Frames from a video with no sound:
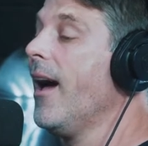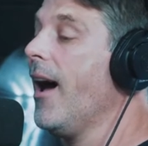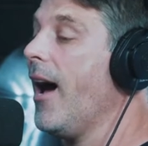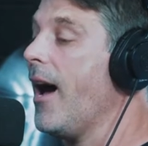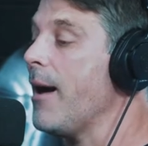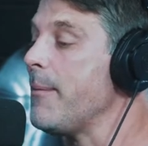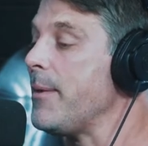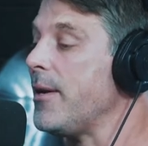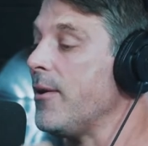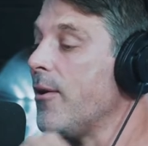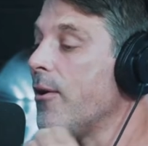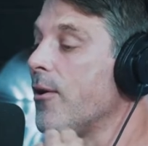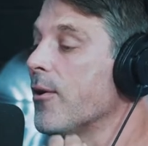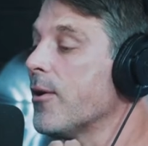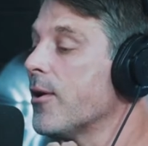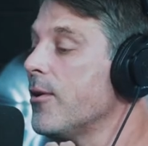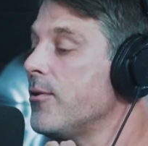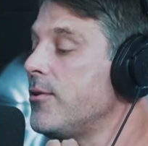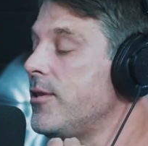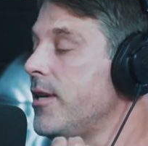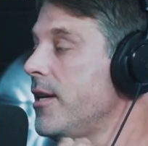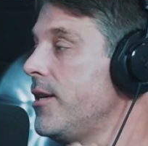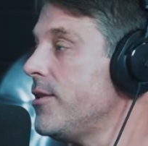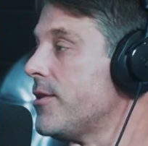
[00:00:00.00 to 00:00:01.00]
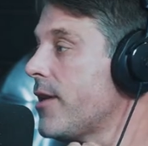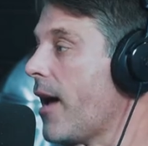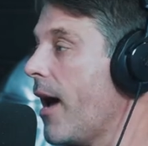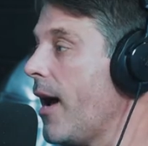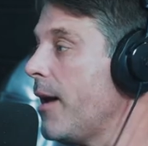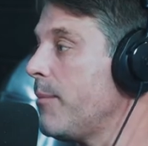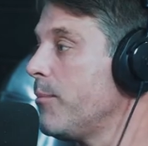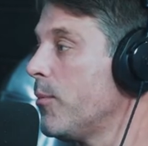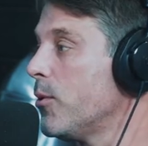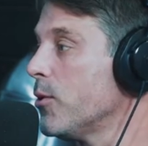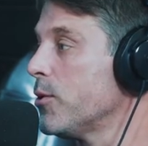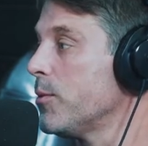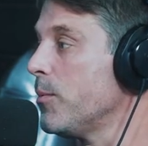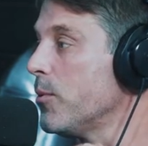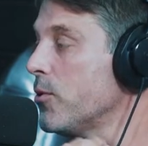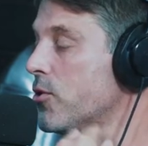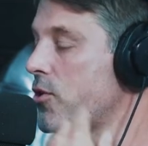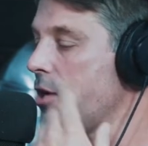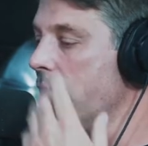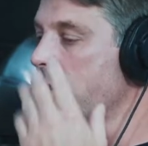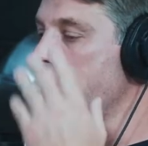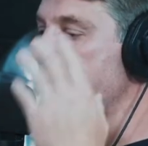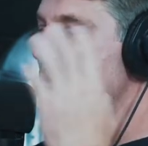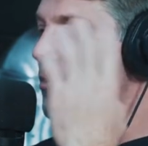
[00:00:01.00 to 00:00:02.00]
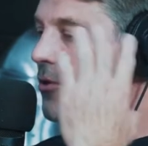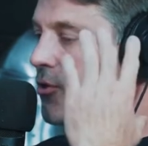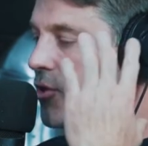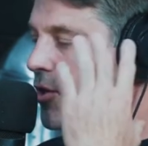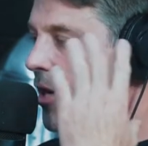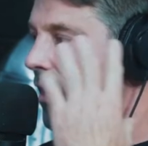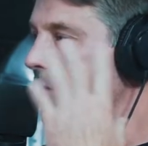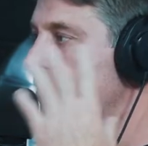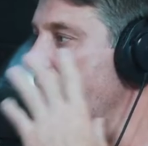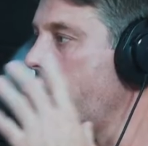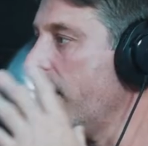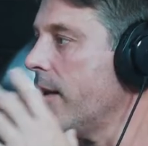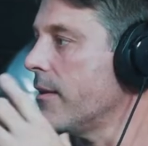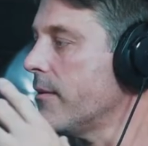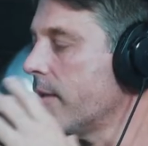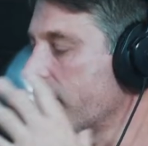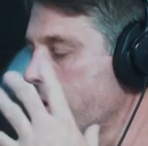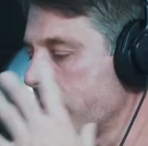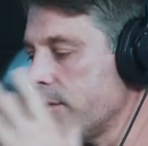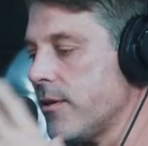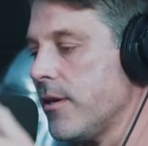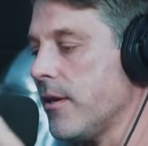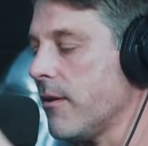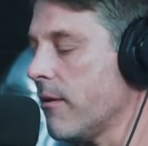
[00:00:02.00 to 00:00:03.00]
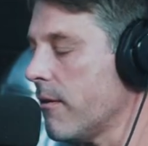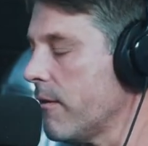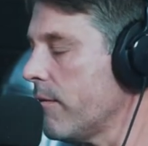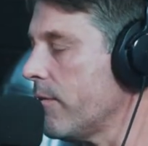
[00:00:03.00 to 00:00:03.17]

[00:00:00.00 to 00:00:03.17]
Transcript: I mean, all goatees to hide multiple chins, shaved head, because you know,